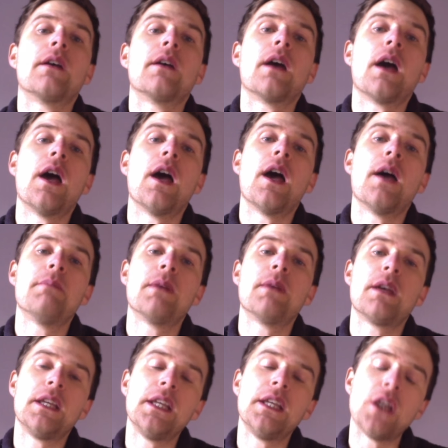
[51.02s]
Um,
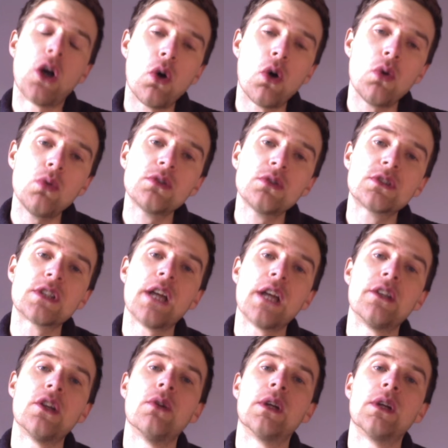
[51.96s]
he holds that
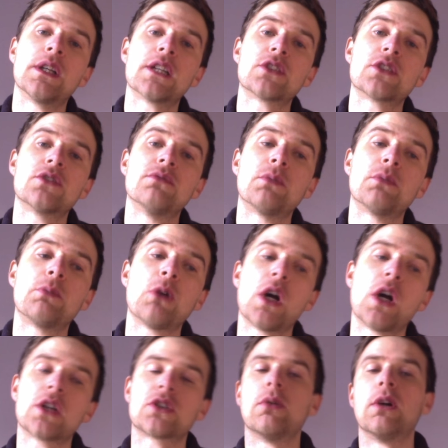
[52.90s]
note and gets some
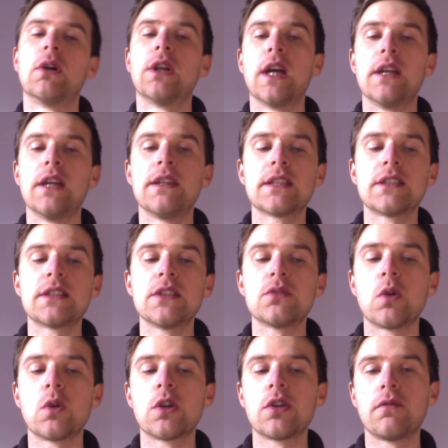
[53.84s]
vibrato on it. And this is
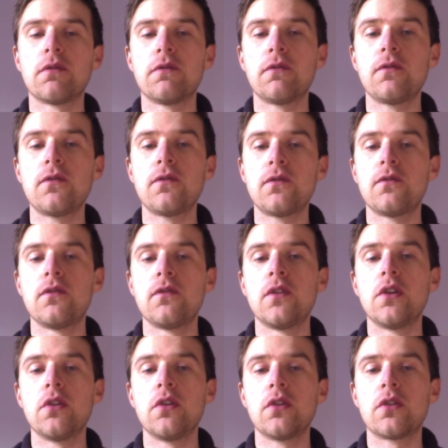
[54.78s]
one of the,
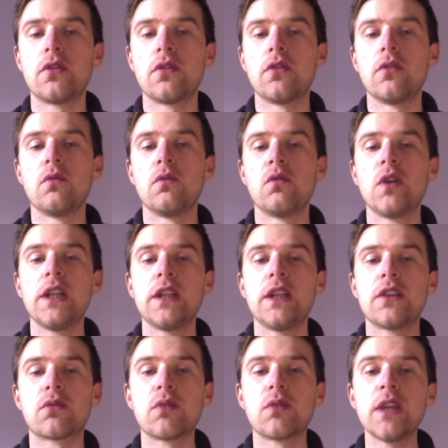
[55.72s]
the really
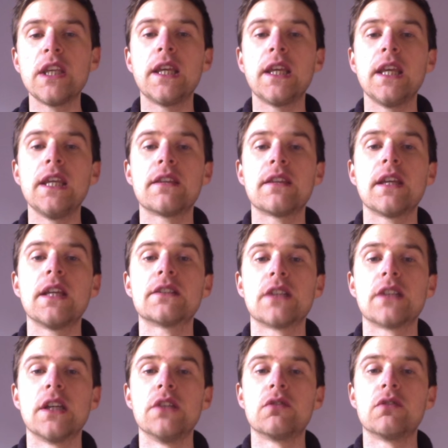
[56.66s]
three key things
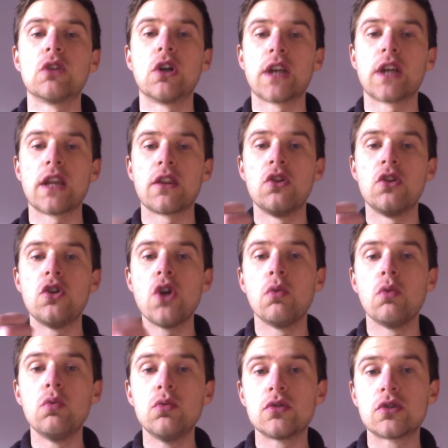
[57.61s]
here. You've got to get the
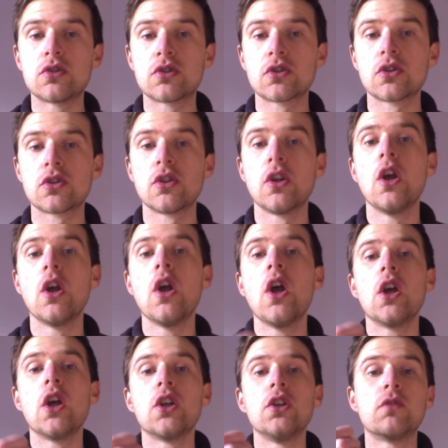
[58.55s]
notes
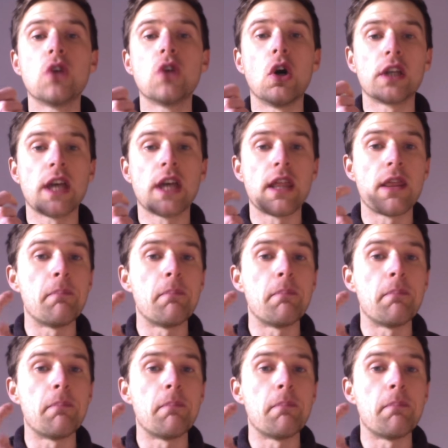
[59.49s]
you've got to get the